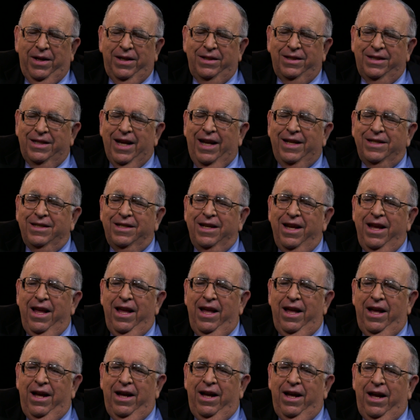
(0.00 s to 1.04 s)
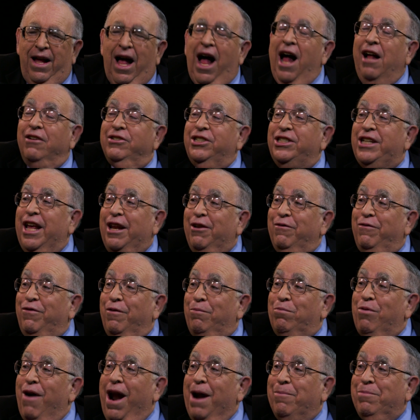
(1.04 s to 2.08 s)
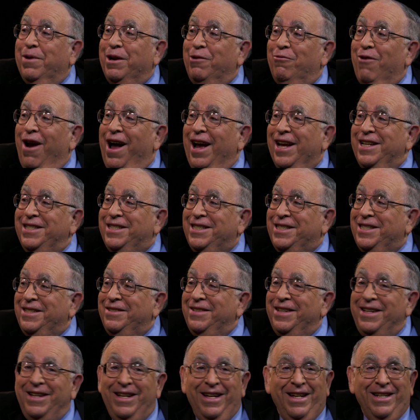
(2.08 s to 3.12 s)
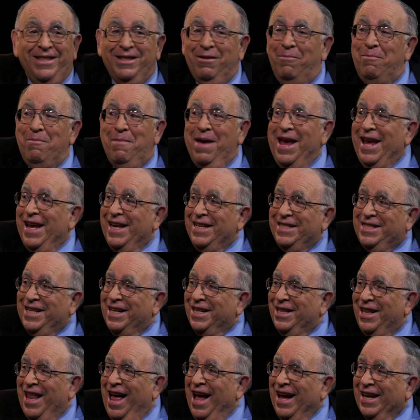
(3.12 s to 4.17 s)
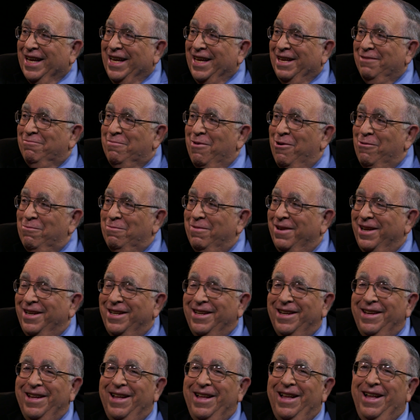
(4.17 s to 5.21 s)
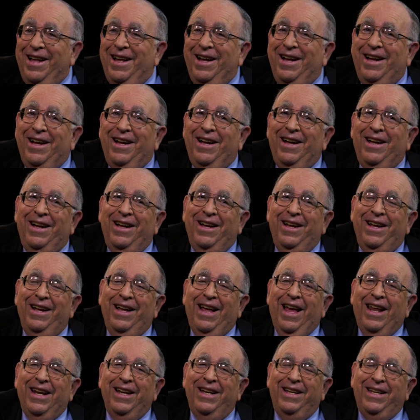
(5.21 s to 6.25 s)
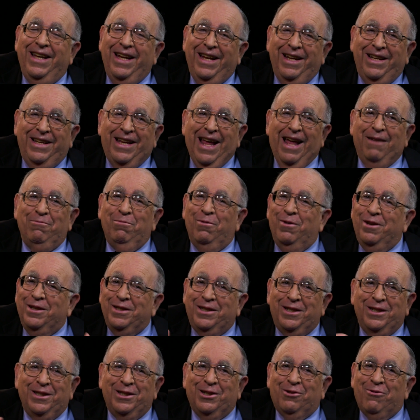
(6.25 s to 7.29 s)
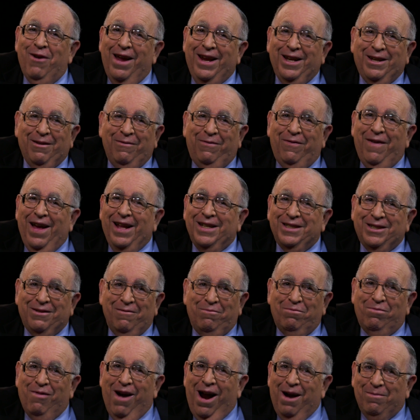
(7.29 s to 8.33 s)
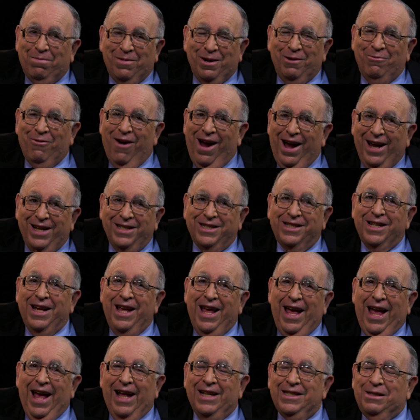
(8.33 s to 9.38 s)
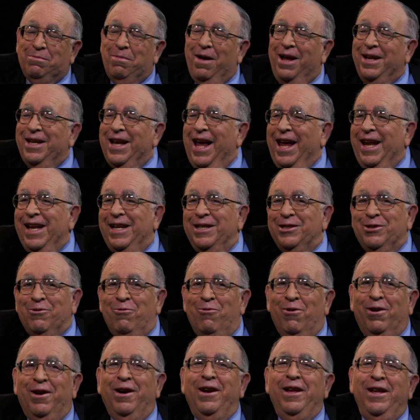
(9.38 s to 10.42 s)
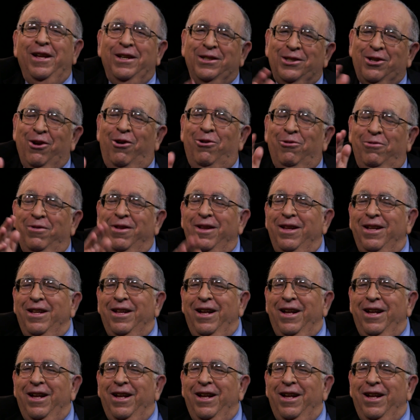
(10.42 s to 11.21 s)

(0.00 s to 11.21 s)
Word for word: says, I'll settle for property rights. It's an amazing Lockean moment, and indeed Deadwood is this great defense of property rights and spontaneous order. So